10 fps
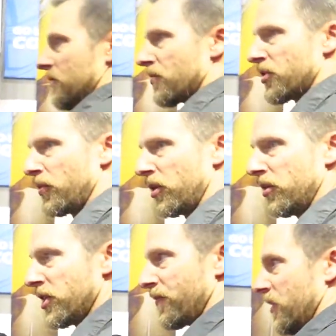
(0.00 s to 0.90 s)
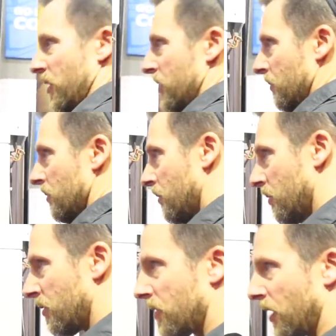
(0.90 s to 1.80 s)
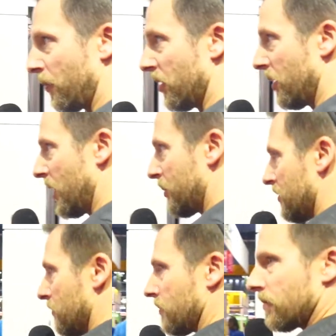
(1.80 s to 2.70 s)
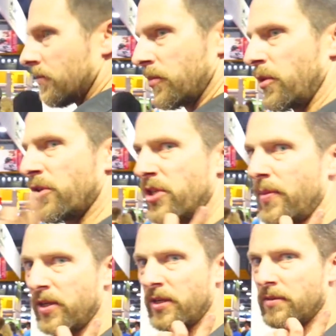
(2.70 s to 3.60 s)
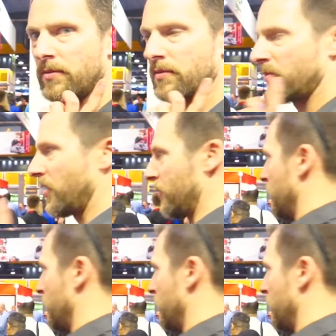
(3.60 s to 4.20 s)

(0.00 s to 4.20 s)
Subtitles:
somewhere in this video, up there maybe, or is it up there? Something